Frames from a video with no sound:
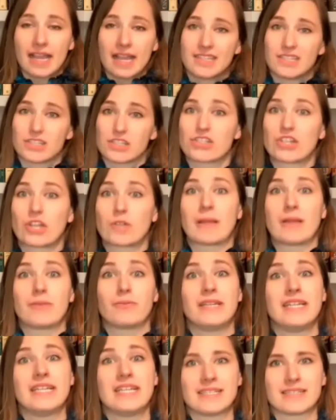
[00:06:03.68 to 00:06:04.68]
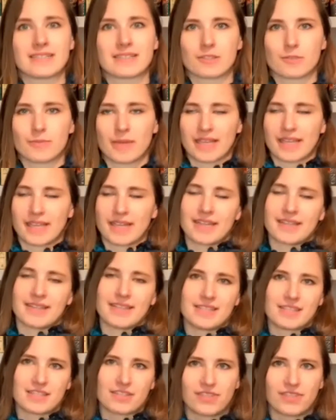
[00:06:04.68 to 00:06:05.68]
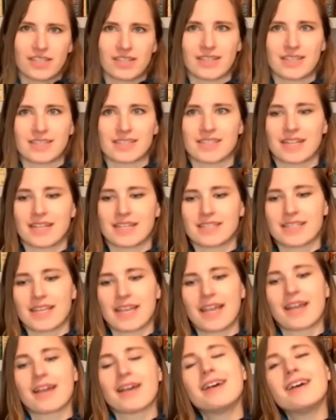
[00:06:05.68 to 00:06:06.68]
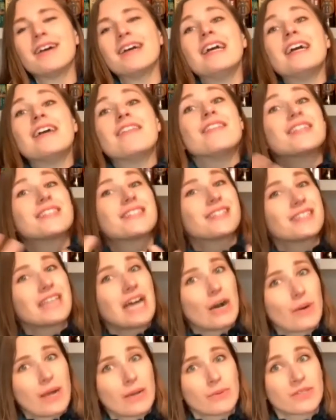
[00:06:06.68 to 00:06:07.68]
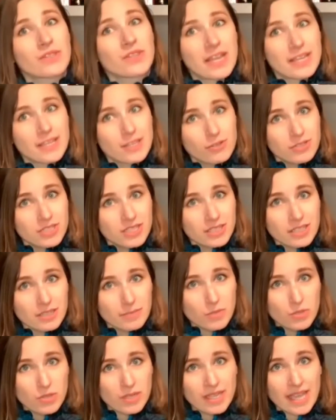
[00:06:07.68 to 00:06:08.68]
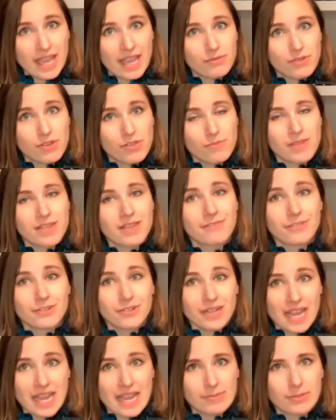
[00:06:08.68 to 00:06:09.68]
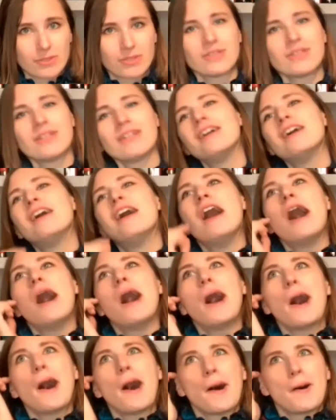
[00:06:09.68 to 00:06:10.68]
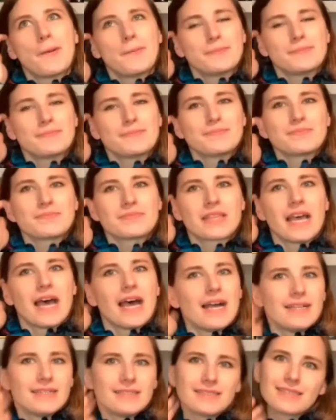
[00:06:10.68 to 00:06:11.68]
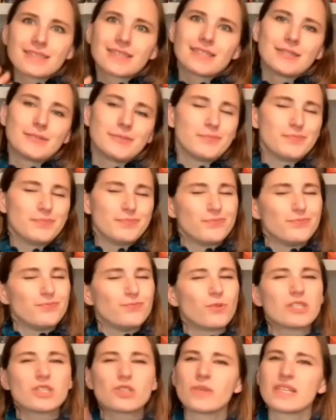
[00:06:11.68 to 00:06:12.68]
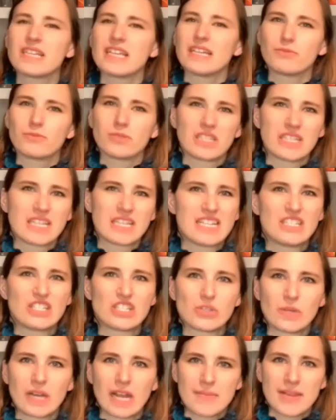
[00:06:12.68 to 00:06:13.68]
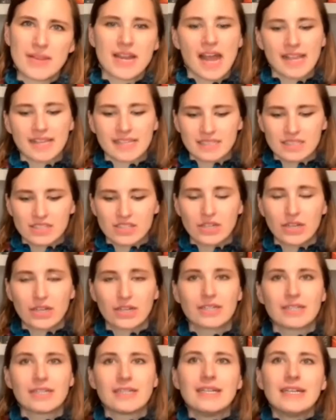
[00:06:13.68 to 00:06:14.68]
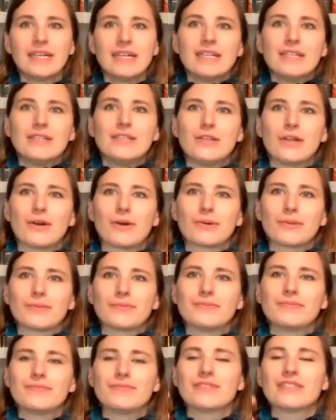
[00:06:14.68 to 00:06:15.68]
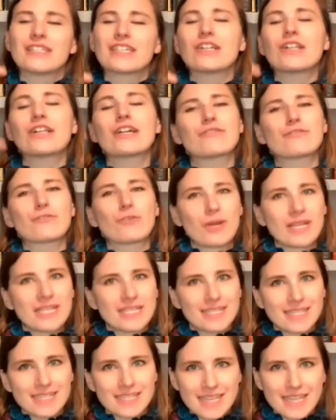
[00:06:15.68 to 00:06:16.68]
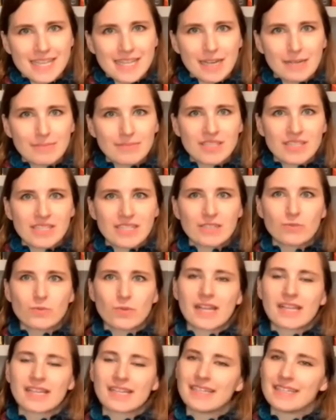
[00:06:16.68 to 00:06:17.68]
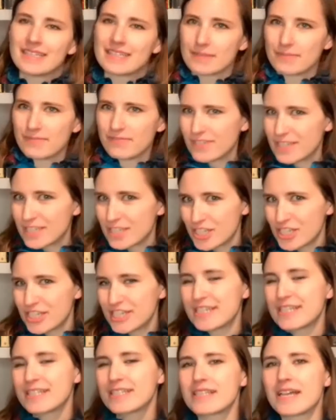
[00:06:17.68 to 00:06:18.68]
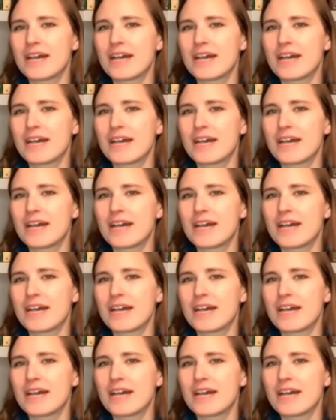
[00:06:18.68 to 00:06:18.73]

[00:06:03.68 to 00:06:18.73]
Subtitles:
of start my readings, is by getting these feelings. And I say, this is how I would like you to communicate with me if you're able. And once we get really into it, I mean, I can start, you know, the clairvoyance thing comes in where I can get some visions.